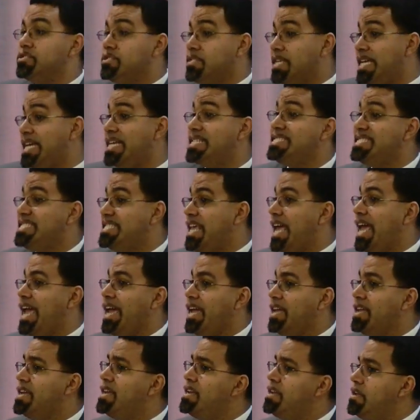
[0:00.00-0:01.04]
kids
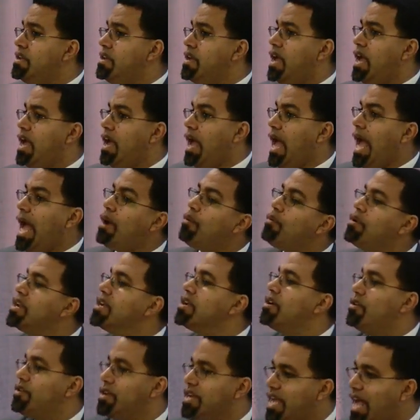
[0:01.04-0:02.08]
saying, I want to
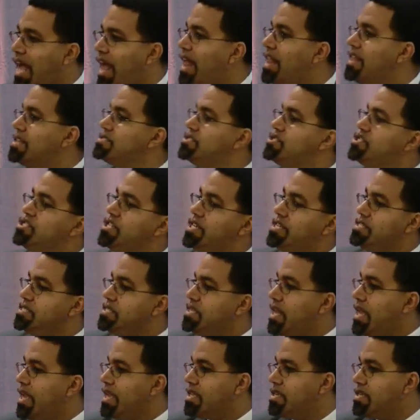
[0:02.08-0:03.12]
go to college just
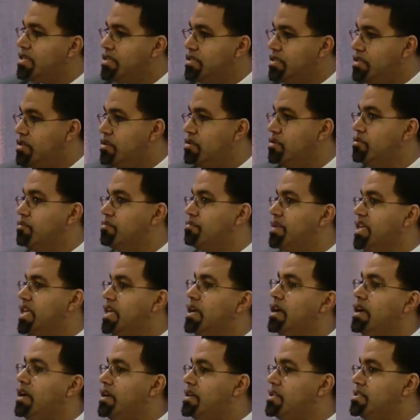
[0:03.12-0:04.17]
like you,
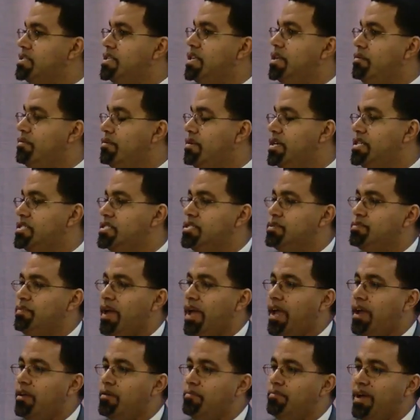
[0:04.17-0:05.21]
because they were
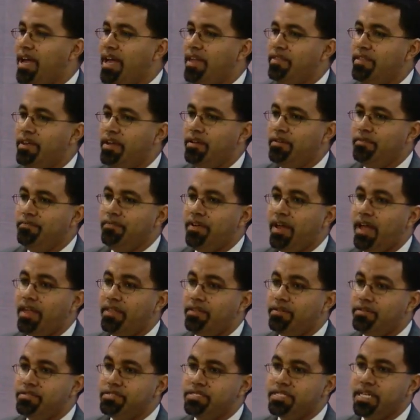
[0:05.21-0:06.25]
inspired by their
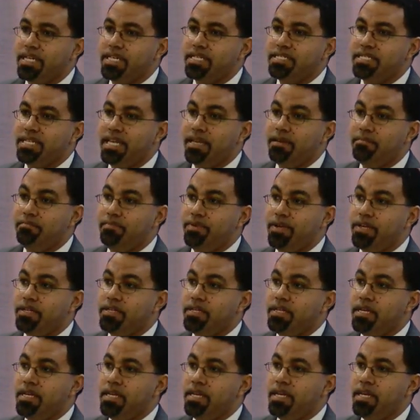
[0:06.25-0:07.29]
father's example.
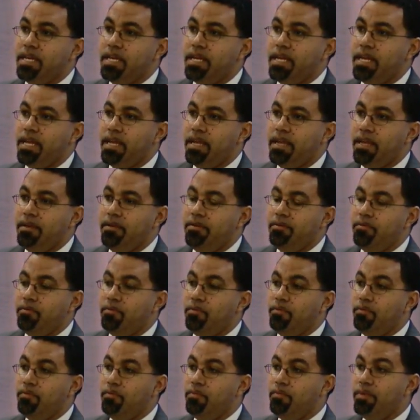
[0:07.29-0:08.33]

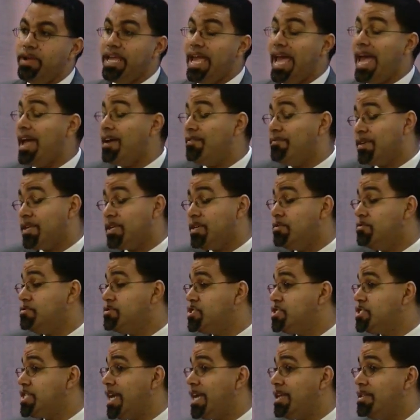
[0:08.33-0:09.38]
We have a
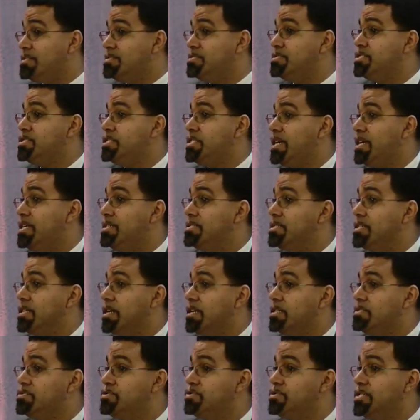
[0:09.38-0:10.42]
huge challenge as a
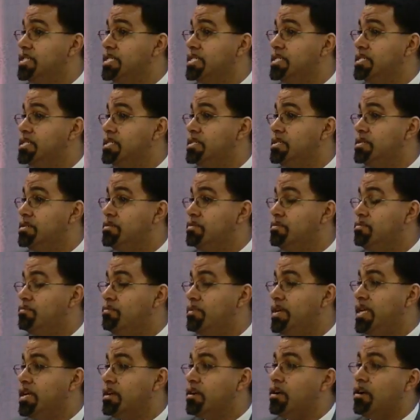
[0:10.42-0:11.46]
country.
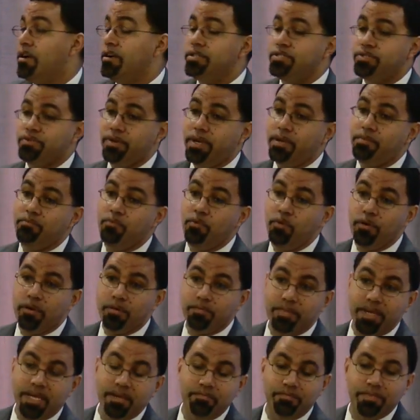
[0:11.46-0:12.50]
We incarcerate more
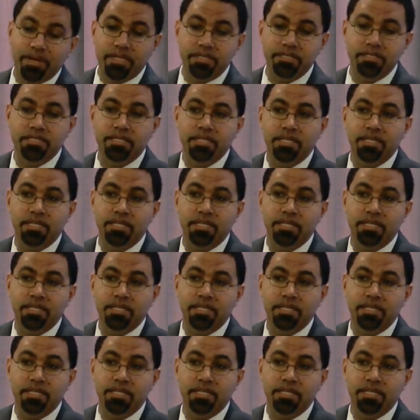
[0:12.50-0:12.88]
people